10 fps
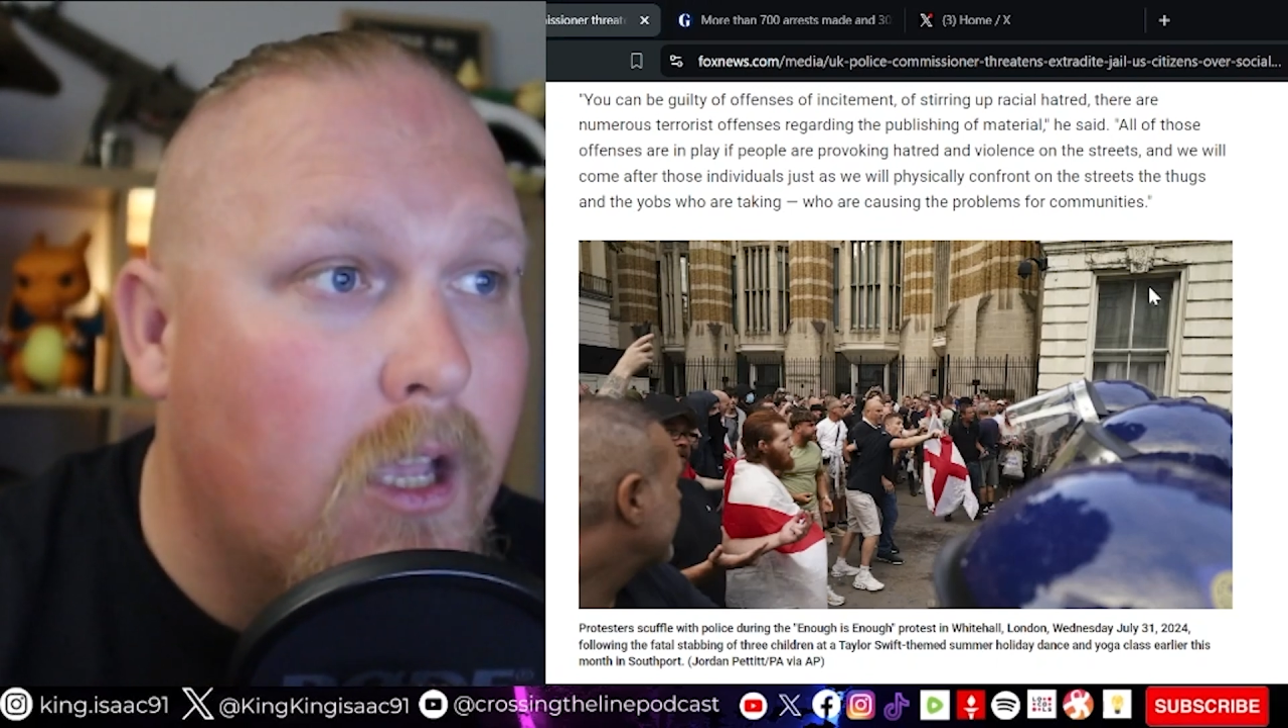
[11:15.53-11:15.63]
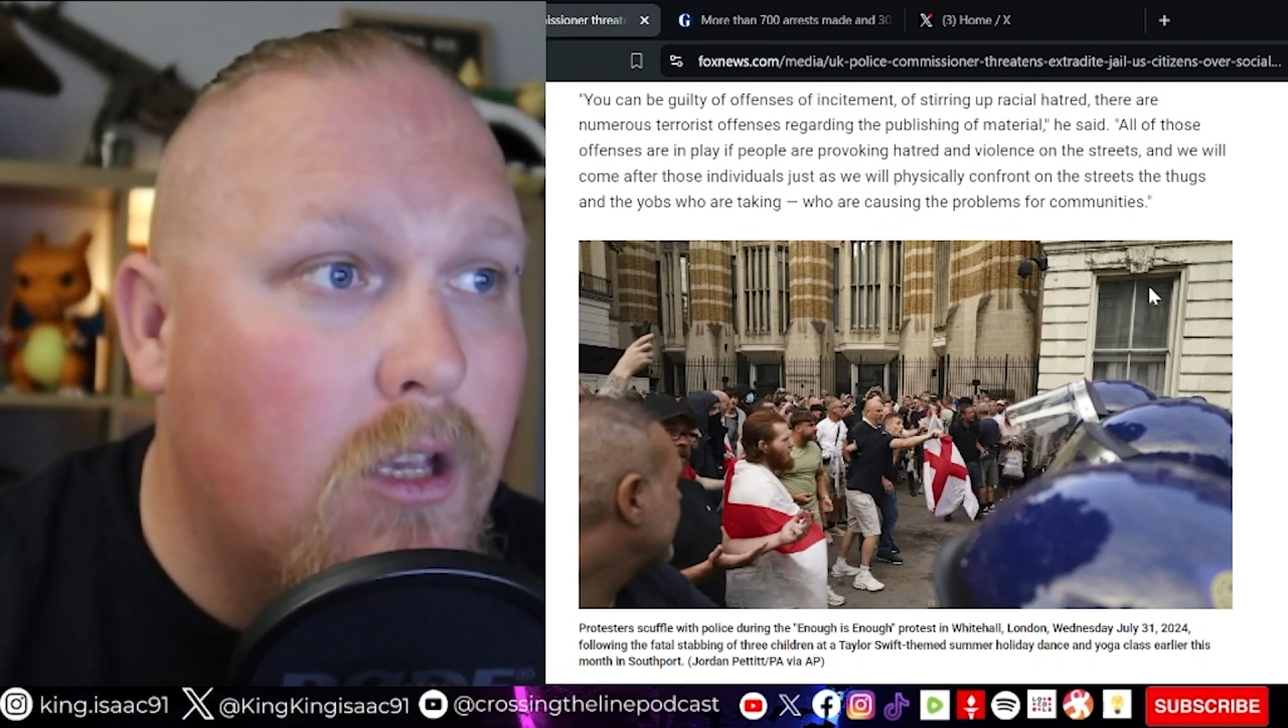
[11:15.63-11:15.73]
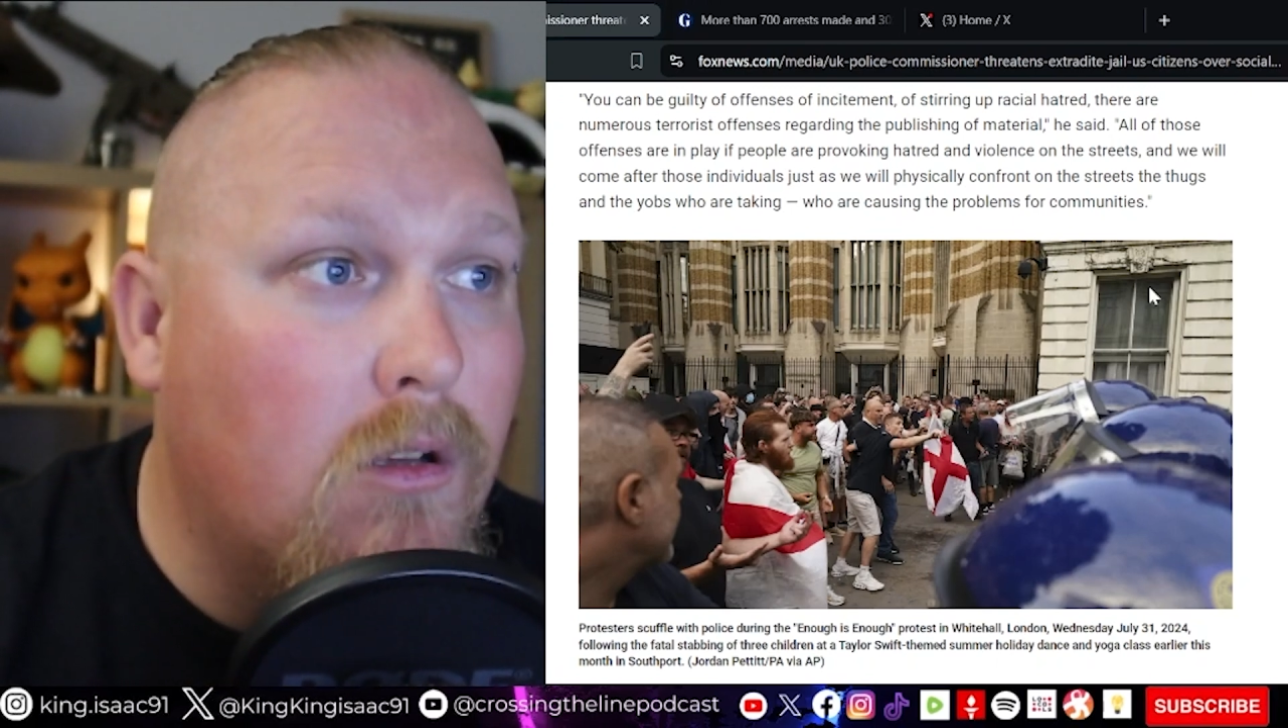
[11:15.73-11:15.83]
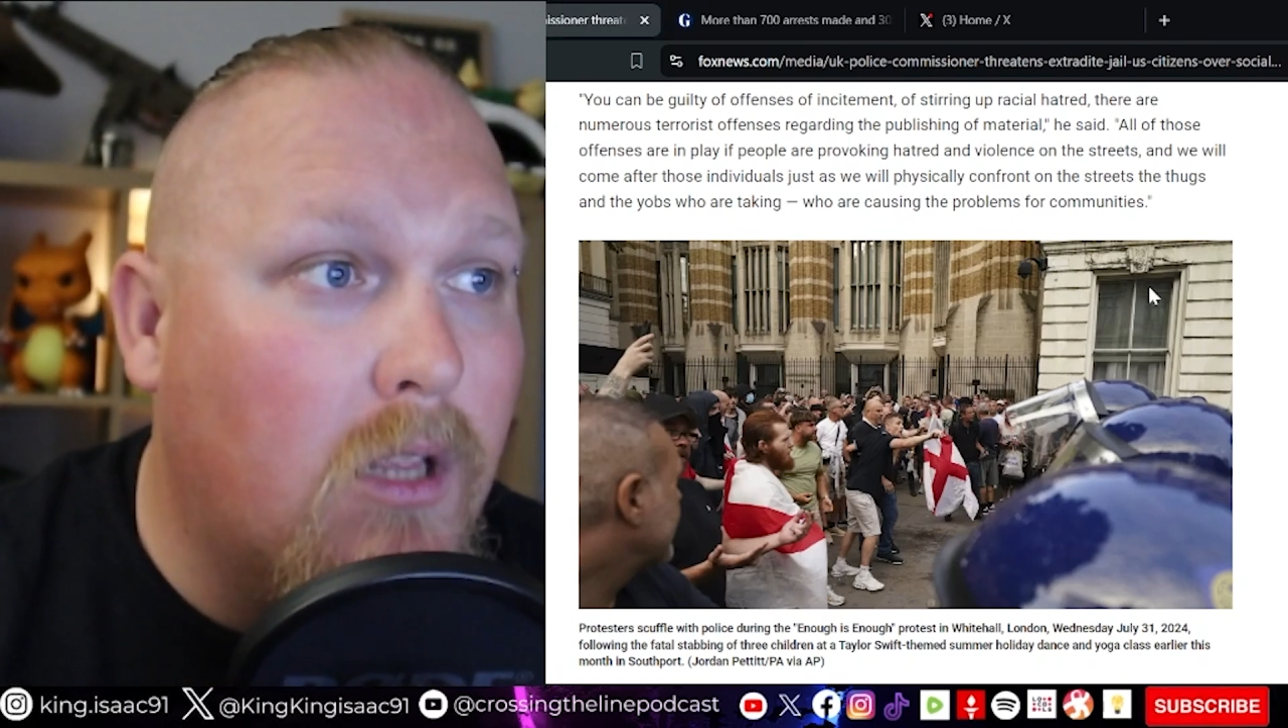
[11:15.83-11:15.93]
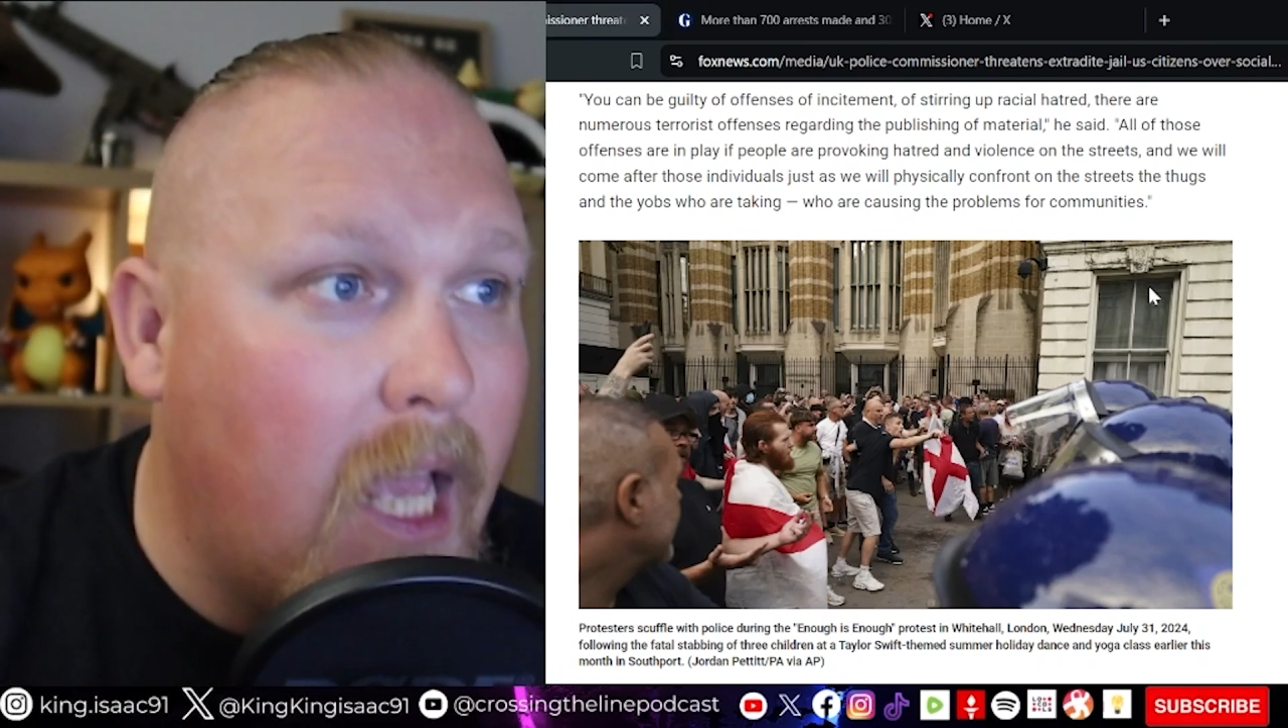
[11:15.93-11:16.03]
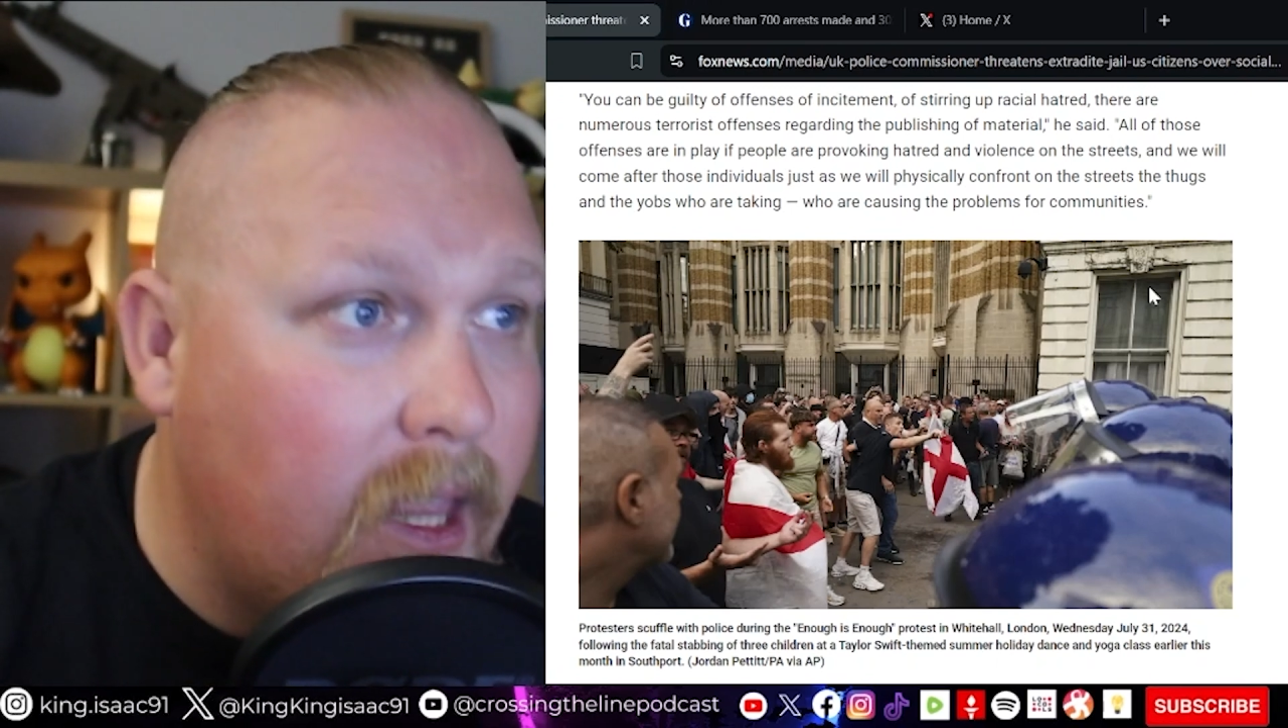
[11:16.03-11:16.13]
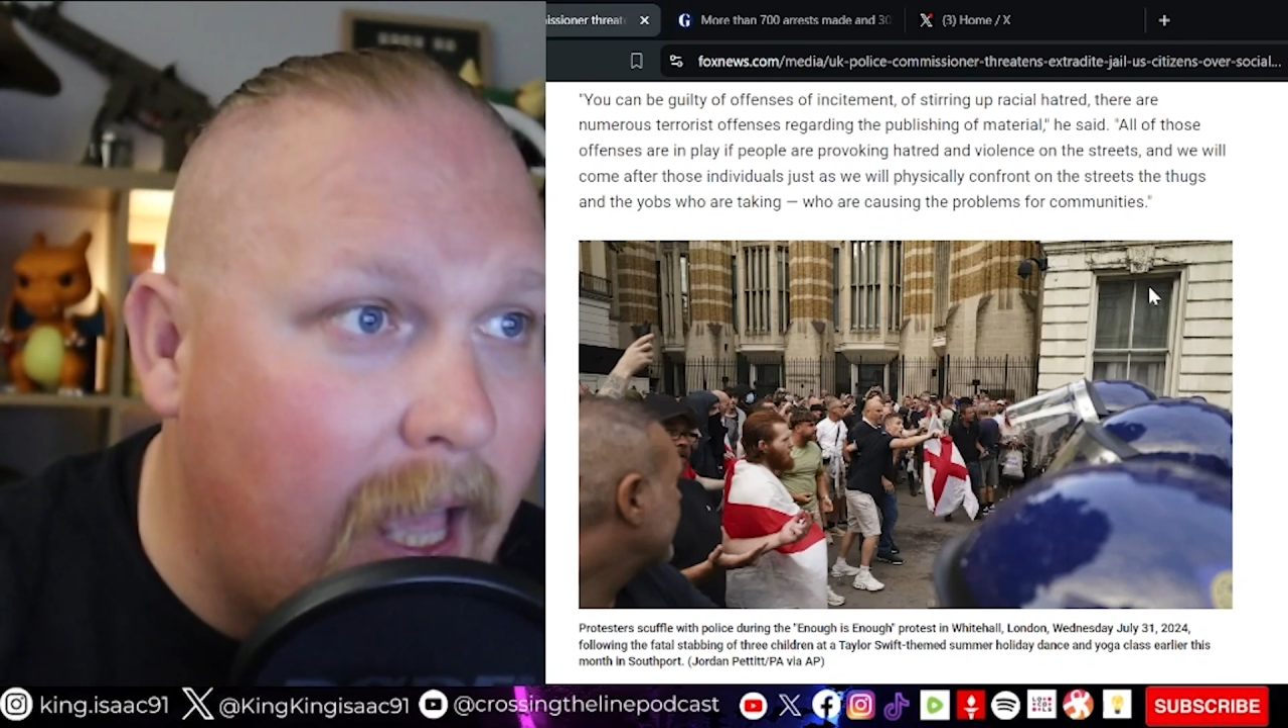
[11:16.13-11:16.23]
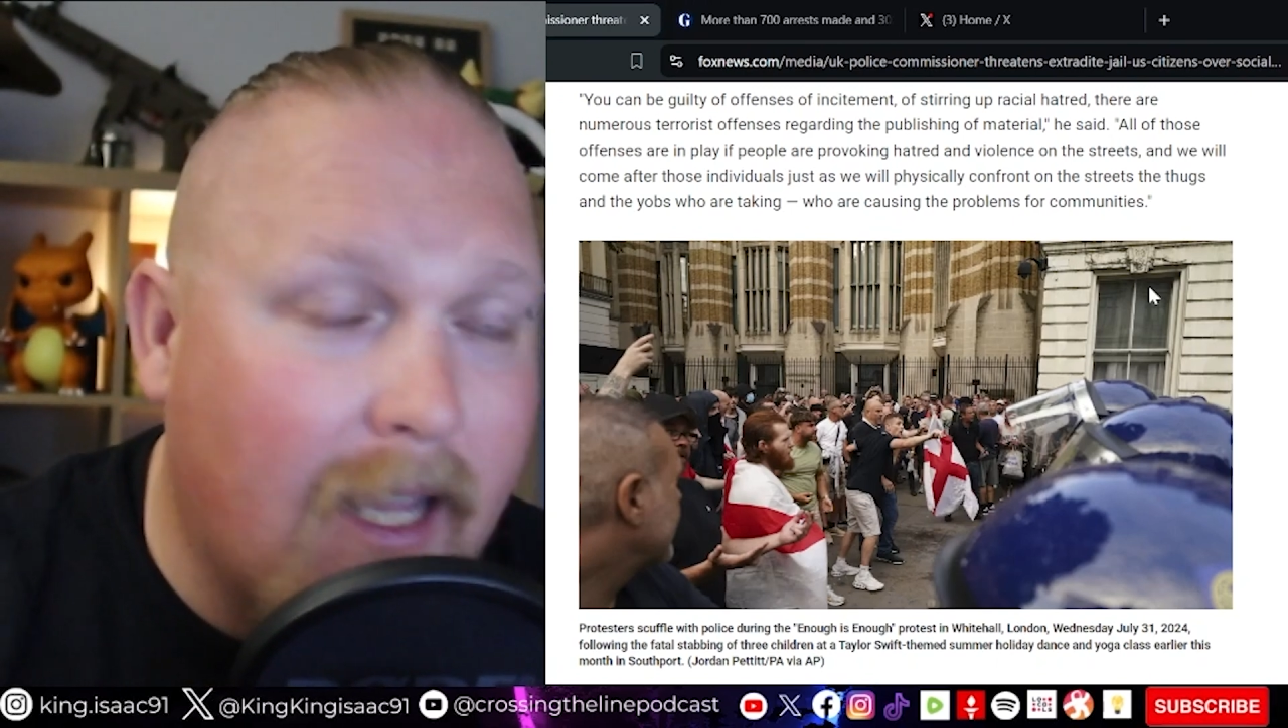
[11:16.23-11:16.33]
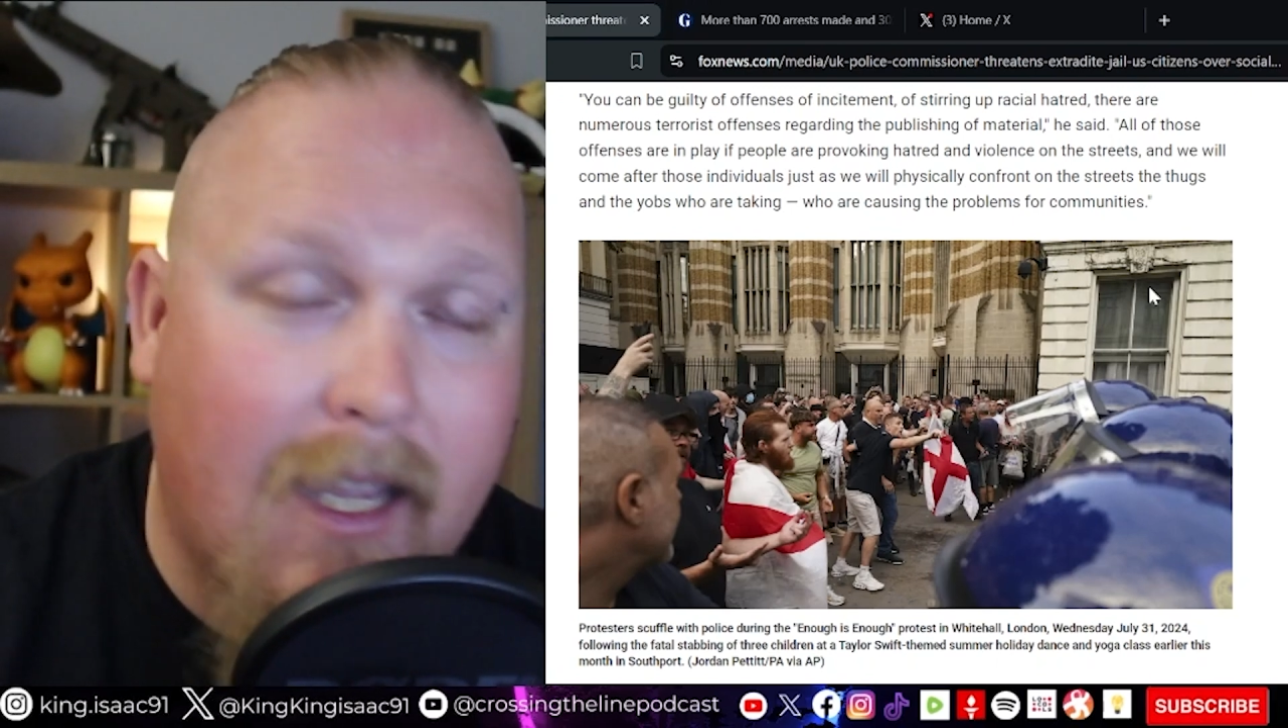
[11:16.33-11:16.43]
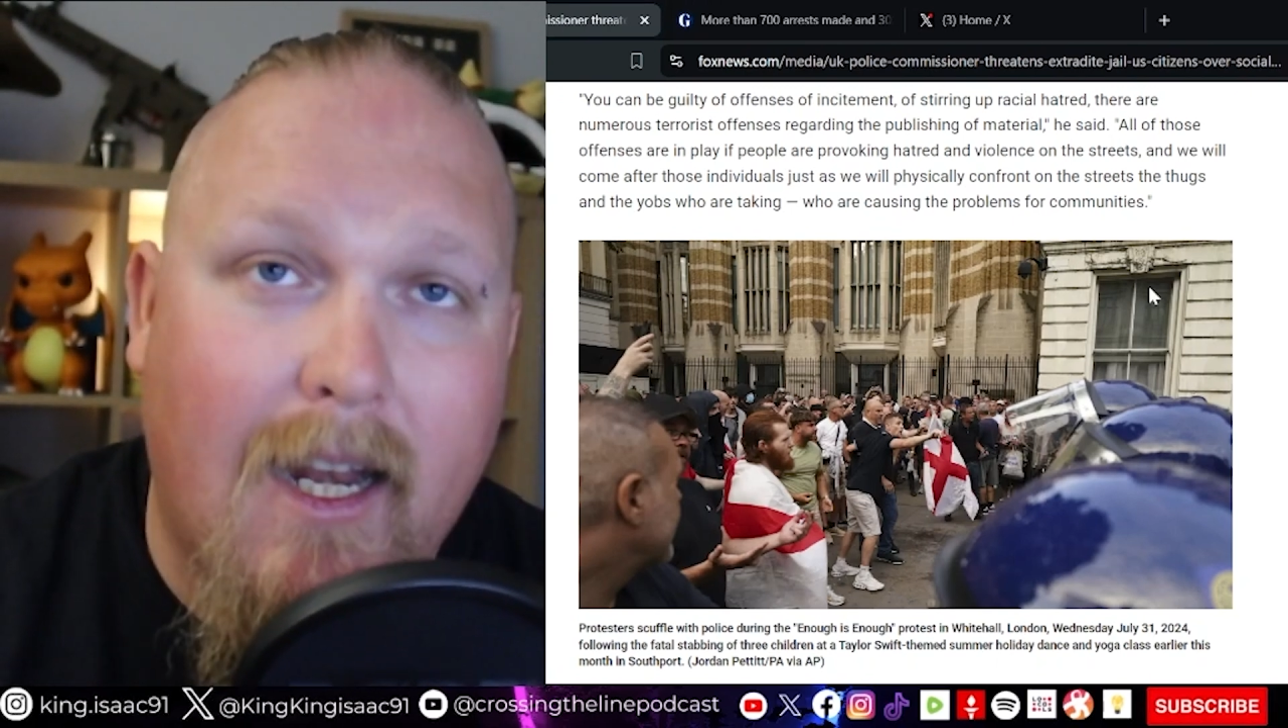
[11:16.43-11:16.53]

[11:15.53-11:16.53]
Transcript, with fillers: You let that